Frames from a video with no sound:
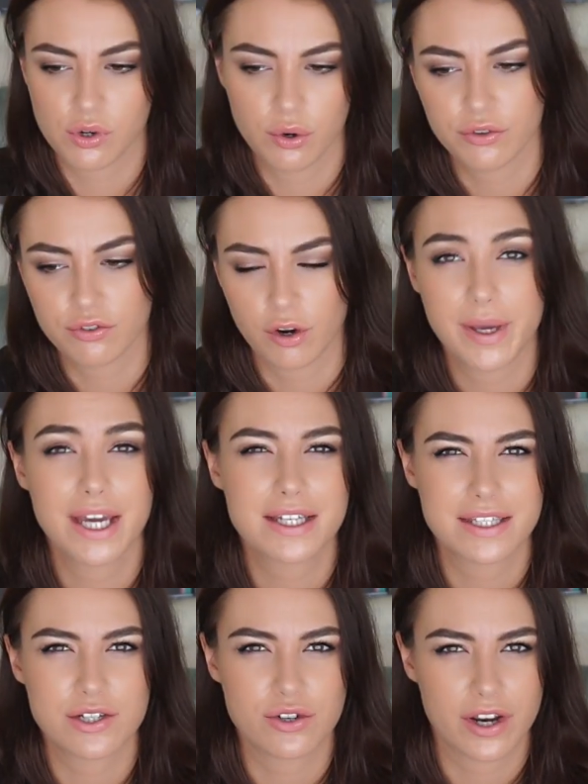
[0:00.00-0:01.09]
record from,
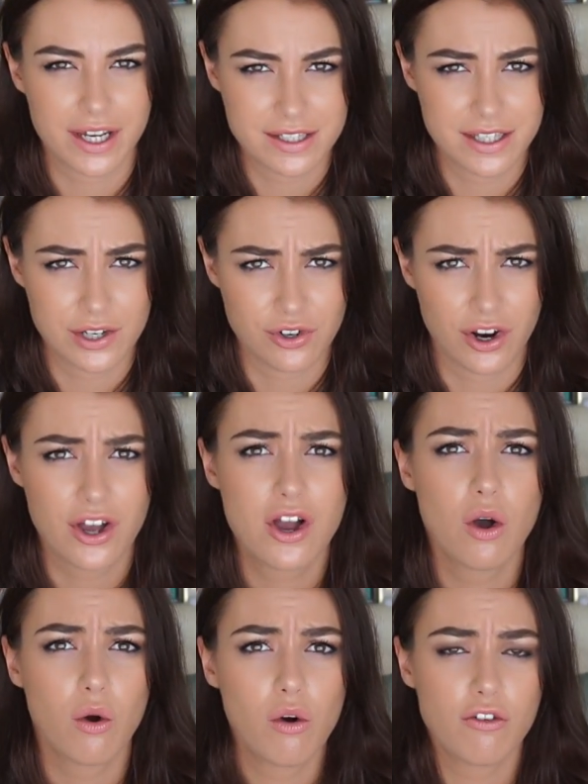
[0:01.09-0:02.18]
etc, etc.
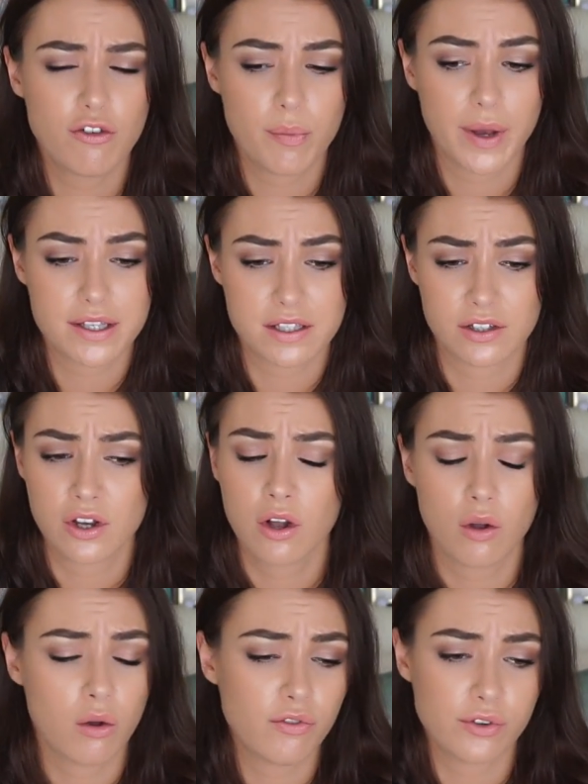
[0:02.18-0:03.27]
Awful person,
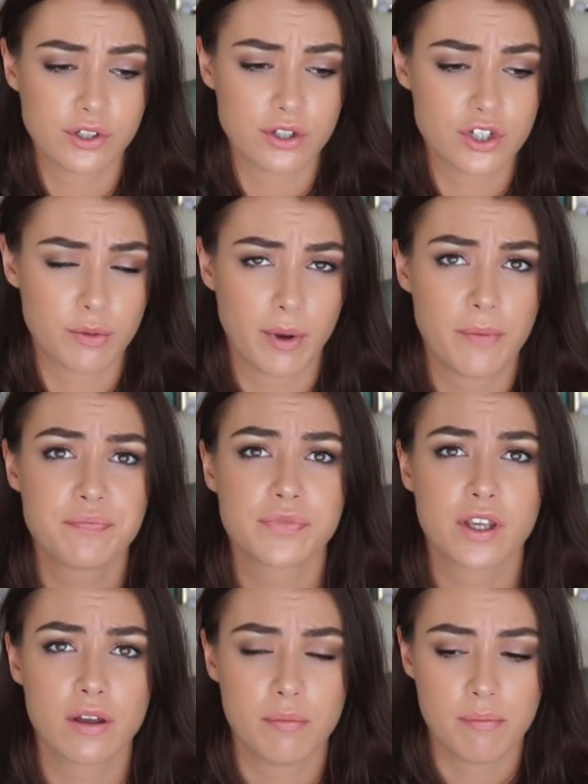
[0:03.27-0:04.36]
awful YouTuber.
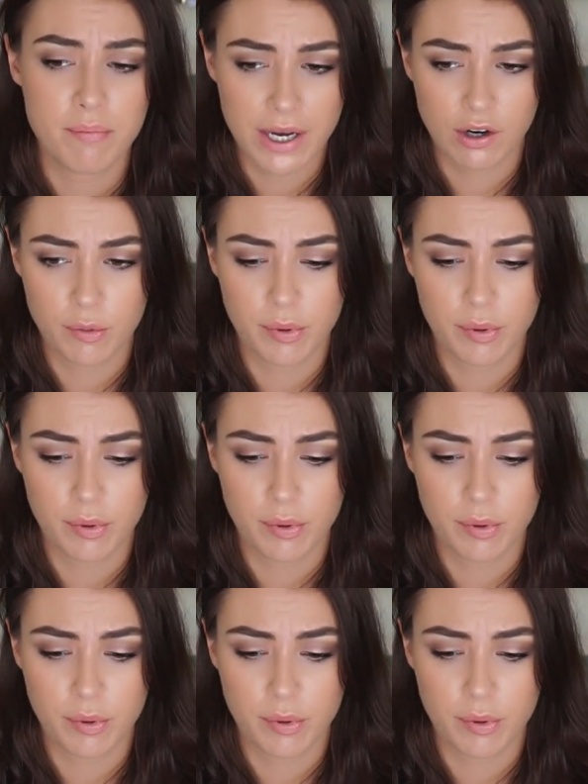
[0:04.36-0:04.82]
Mega